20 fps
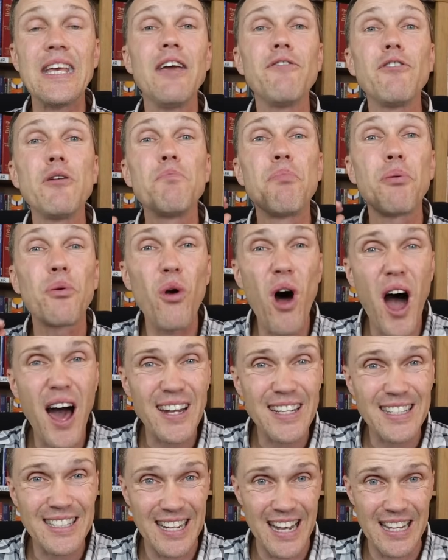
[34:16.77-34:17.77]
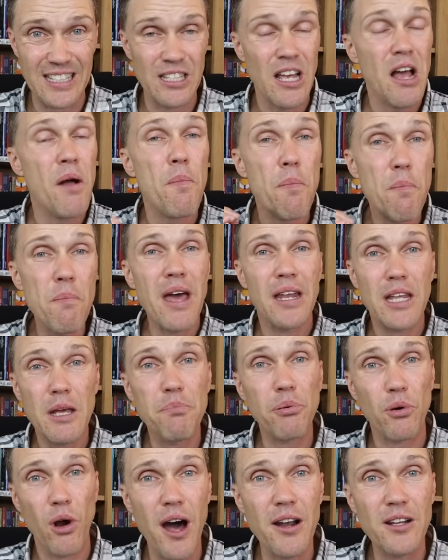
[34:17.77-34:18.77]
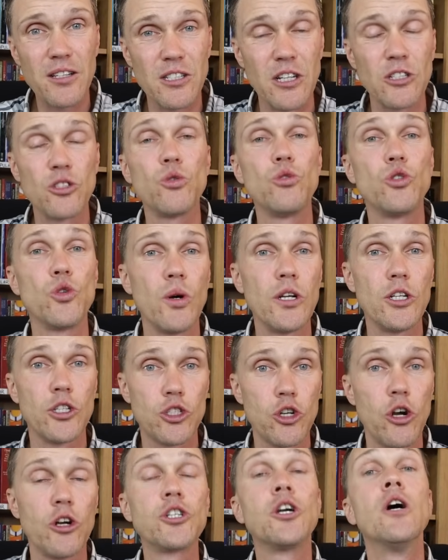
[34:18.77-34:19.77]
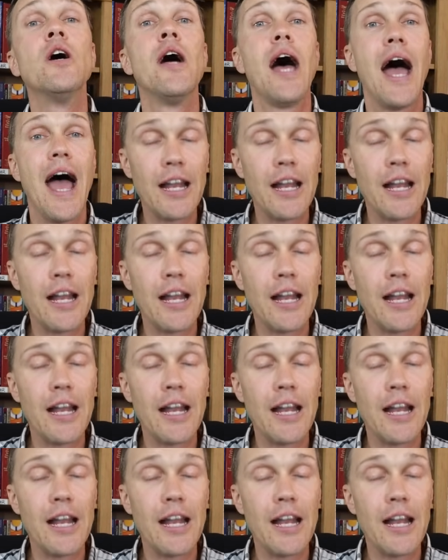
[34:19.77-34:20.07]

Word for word: Even Protestants, many Protestants who join his church